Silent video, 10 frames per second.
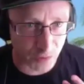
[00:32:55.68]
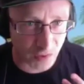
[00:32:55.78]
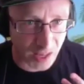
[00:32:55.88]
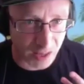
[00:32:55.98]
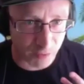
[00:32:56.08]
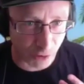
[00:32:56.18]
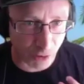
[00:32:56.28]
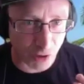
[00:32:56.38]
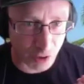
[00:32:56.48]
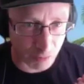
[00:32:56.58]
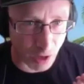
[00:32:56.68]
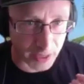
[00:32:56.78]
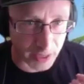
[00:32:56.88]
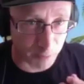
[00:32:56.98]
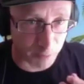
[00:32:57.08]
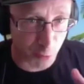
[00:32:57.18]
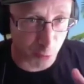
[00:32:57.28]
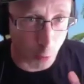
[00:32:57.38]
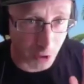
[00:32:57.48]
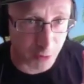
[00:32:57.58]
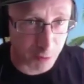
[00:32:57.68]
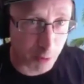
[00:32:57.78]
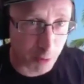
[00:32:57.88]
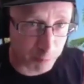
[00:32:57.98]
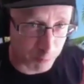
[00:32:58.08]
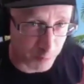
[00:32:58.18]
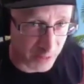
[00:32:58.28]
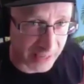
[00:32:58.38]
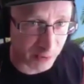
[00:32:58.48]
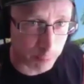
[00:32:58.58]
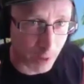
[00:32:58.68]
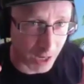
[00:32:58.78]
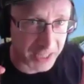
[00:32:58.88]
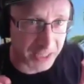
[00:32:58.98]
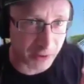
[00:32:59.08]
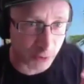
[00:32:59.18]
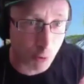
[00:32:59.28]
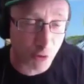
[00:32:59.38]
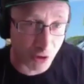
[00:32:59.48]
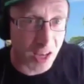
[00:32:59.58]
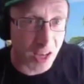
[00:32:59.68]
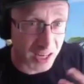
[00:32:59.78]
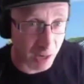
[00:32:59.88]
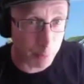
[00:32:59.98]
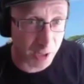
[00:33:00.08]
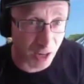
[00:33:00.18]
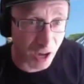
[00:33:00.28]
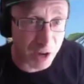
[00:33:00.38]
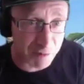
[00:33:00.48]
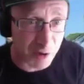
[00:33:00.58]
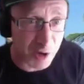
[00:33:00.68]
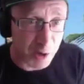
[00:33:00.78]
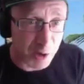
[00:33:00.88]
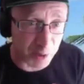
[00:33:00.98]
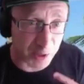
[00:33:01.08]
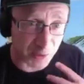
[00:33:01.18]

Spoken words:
television, like, for want of a less punny description, coming alive. Because